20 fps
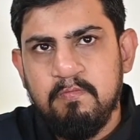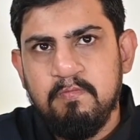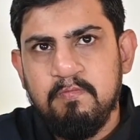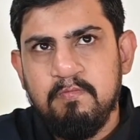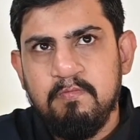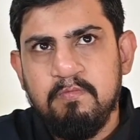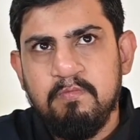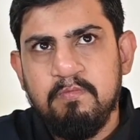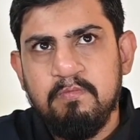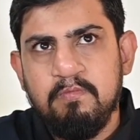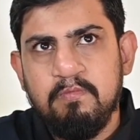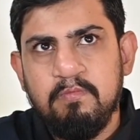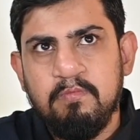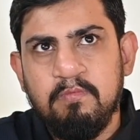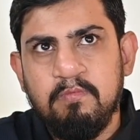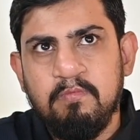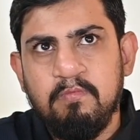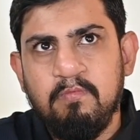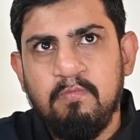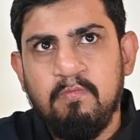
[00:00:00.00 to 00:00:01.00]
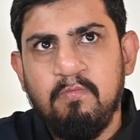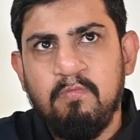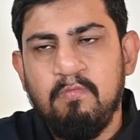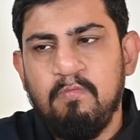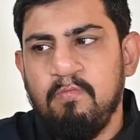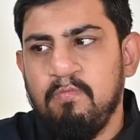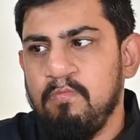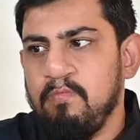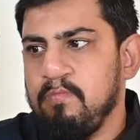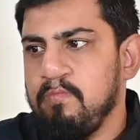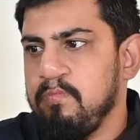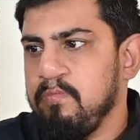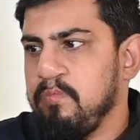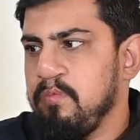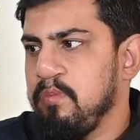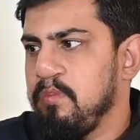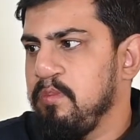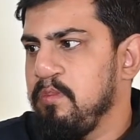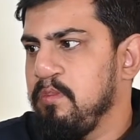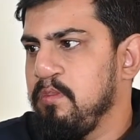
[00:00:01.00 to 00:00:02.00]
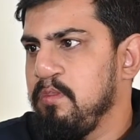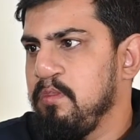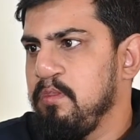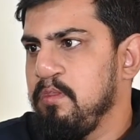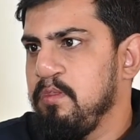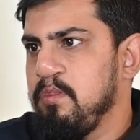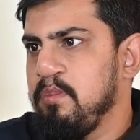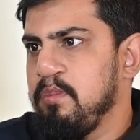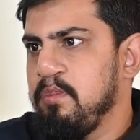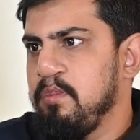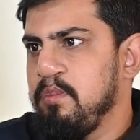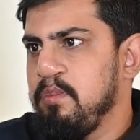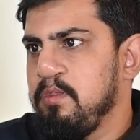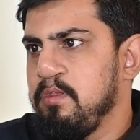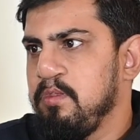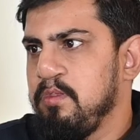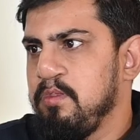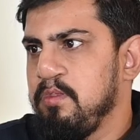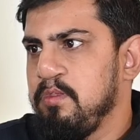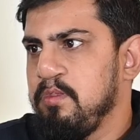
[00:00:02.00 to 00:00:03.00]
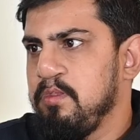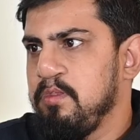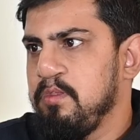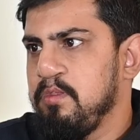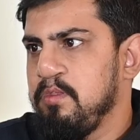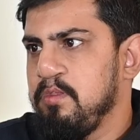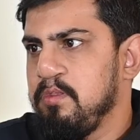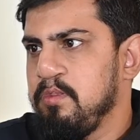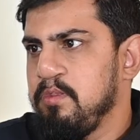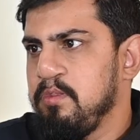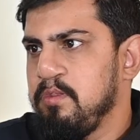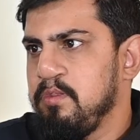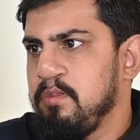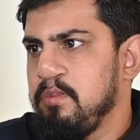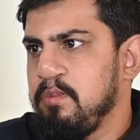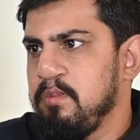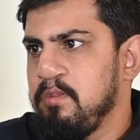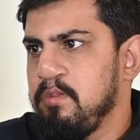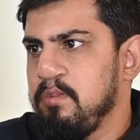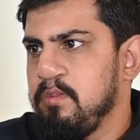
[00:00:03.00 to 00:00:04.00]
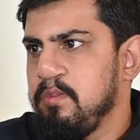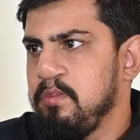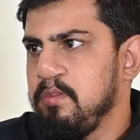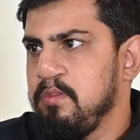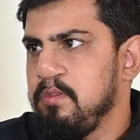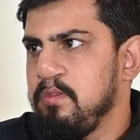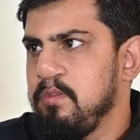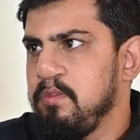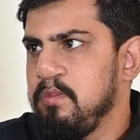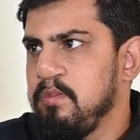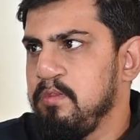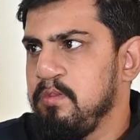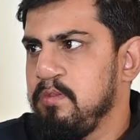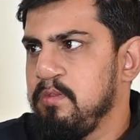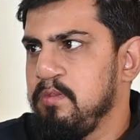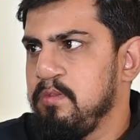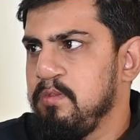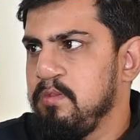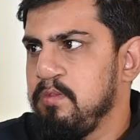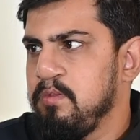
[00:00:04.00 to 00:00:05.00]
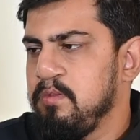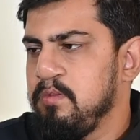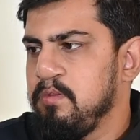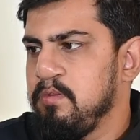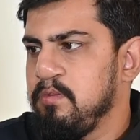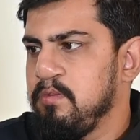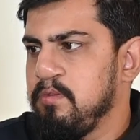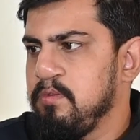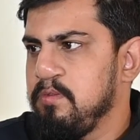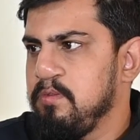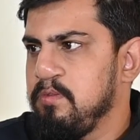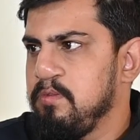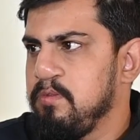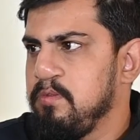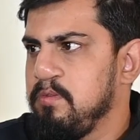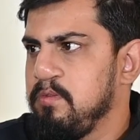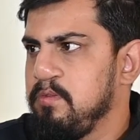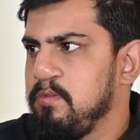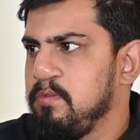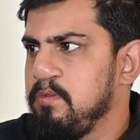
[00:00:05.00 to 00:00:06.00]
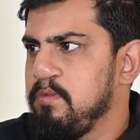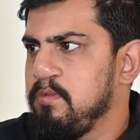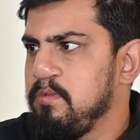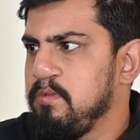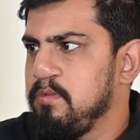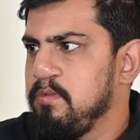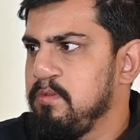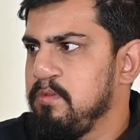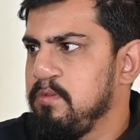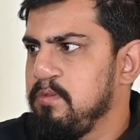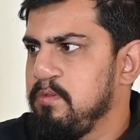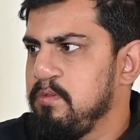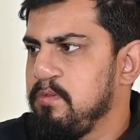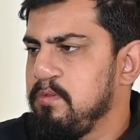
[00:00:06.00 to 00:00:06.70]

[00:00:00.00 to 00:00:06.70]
Nobody speaks.